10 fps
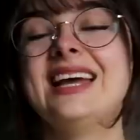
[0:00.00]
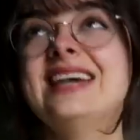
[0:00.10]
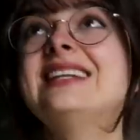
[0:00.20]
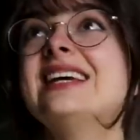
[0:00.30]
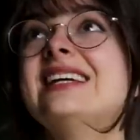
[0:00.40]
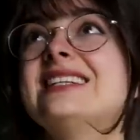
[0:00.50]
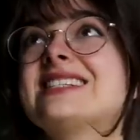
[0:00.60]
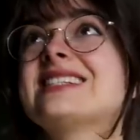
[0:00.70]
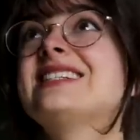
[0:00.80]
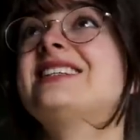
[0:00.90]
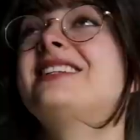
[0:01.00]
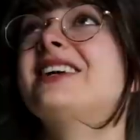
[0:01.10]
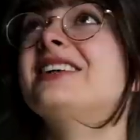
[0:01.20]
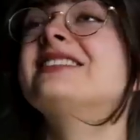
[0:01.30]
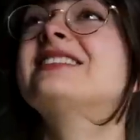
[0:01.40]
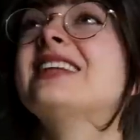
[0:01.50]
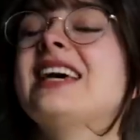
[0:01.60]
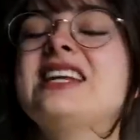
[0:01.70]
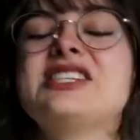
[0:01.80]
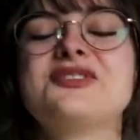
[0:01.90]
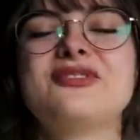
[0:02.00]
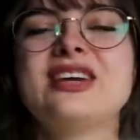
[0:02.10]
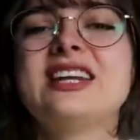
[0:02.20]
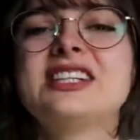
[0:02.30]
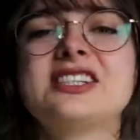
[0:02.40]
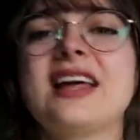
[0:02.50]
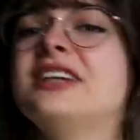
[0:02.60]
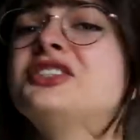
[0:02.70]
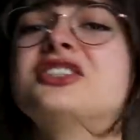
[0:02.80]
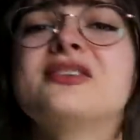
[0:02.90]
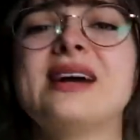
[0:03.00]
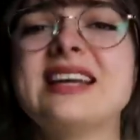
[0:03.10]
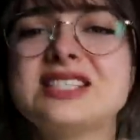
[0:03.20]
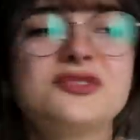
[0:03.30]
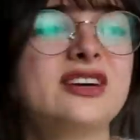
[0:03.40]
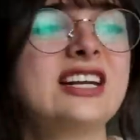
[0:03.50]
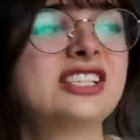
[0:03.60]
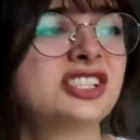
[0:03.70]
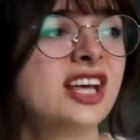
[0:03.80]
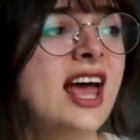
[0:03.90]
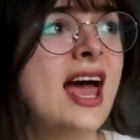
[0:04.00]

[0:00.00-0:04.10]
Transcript: It is done, it is finished, the entryway is finished,